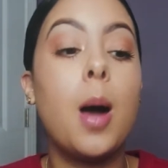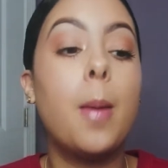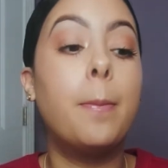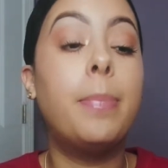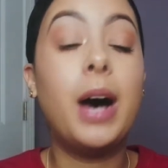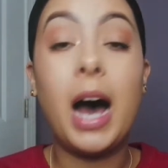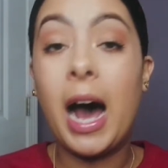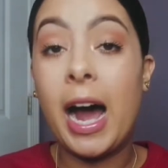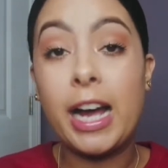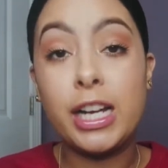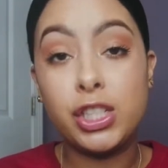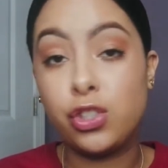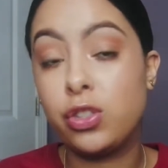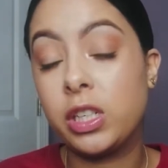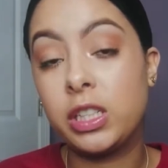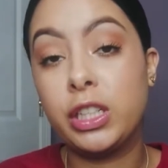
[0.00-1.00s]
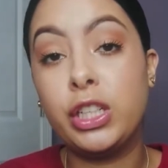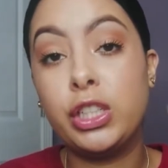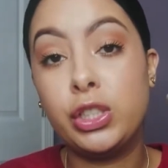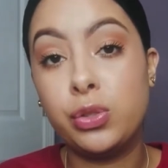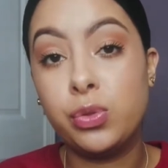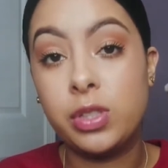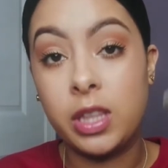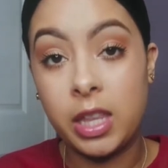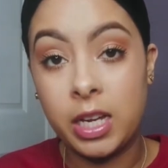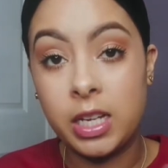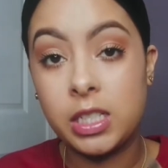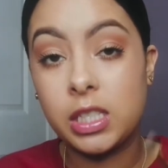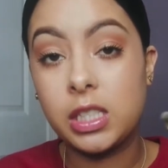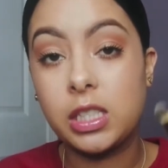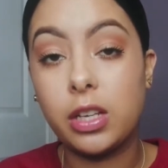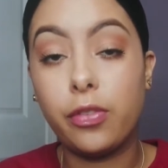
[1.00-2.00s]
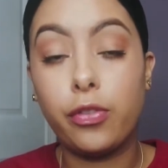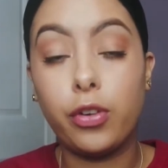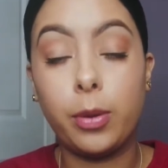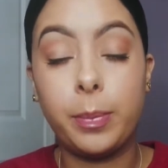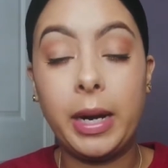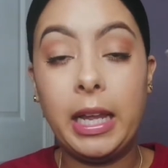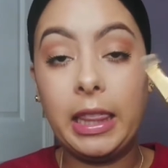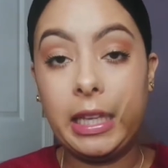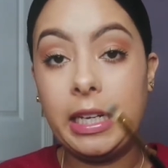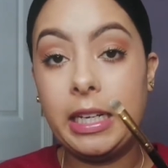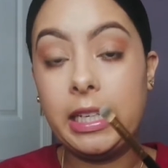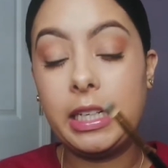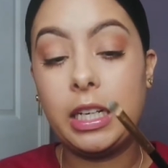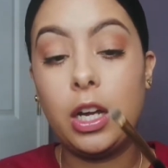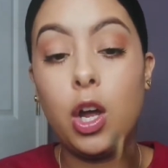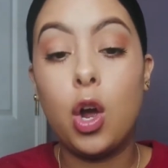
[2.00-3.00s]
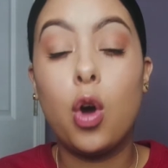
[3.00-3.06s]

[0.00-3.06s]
but I strictly use this for my lid